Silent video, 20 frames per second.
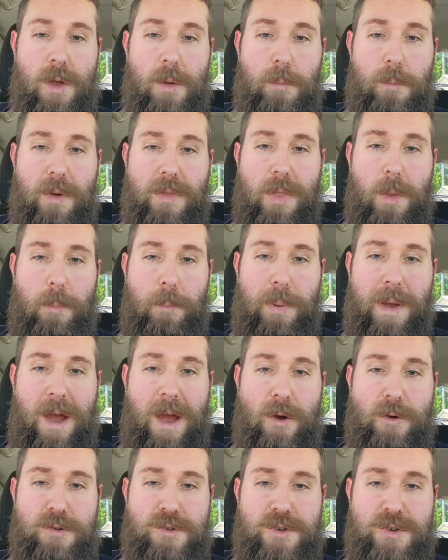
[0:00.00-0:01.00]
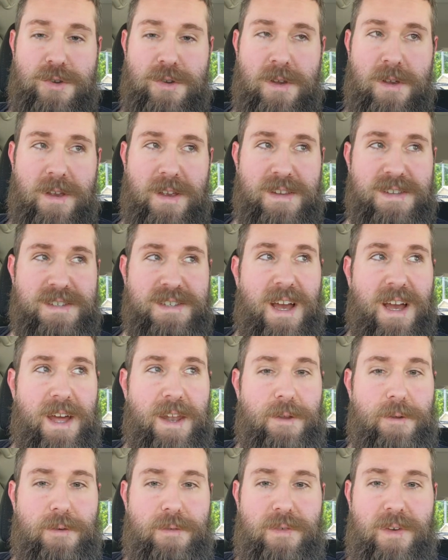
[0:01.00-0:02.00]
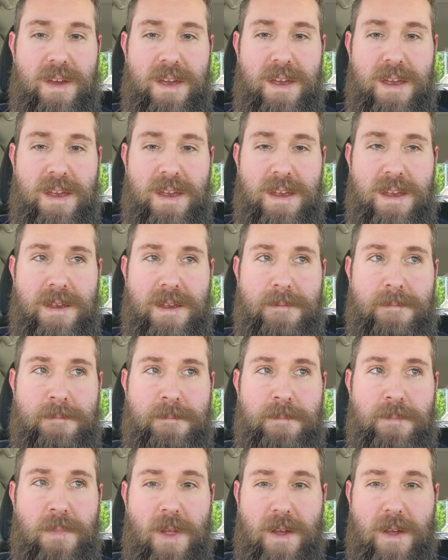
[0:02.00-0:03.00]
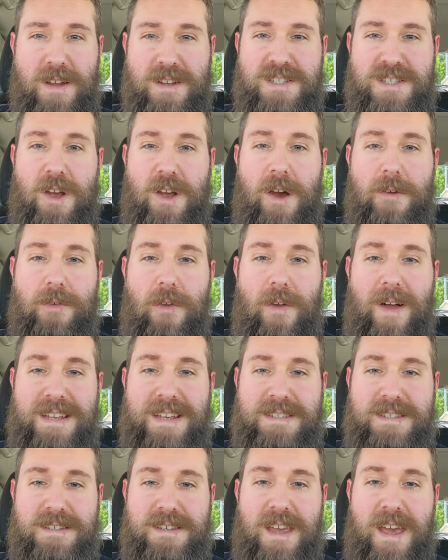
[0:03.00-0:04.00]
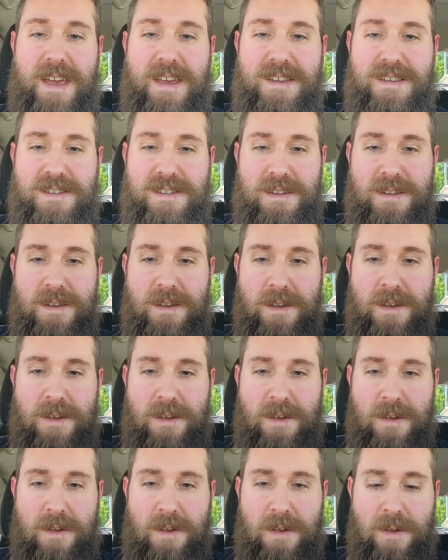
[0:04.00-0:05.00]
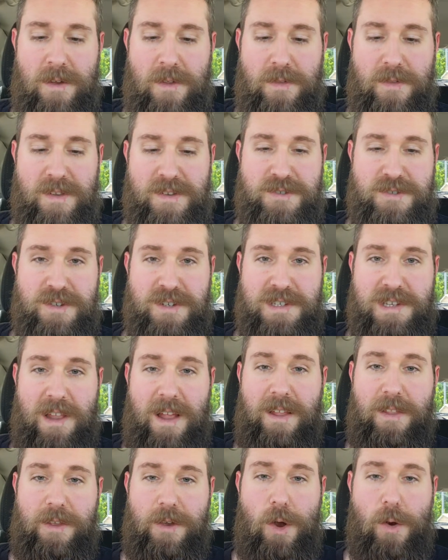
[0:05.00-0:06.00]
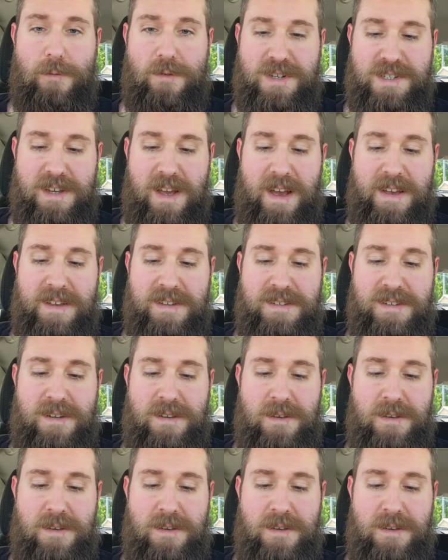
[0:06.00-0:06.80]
but the pouch is kind of like a soft glasses case that's just slightly oversized,